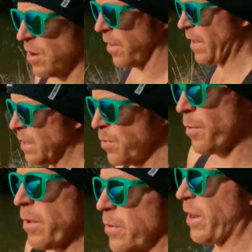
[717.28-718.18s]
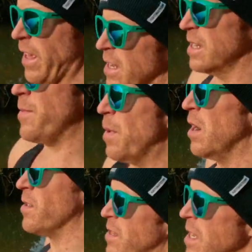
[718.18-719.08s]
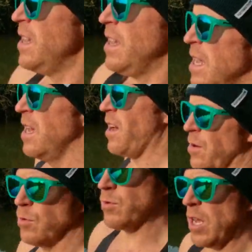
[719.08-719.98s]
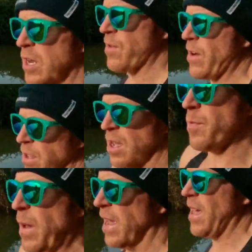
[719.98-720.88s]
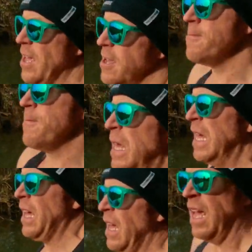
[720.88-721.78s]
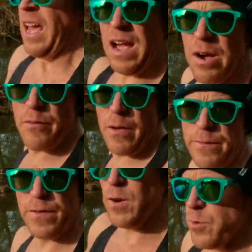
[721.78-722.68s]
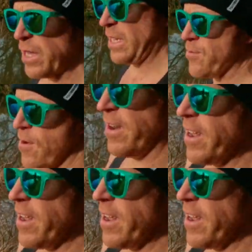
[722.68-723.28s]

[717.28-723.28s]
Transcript: I think probably when I hit 10 miles I will turn around and go back. How have I fueled this run,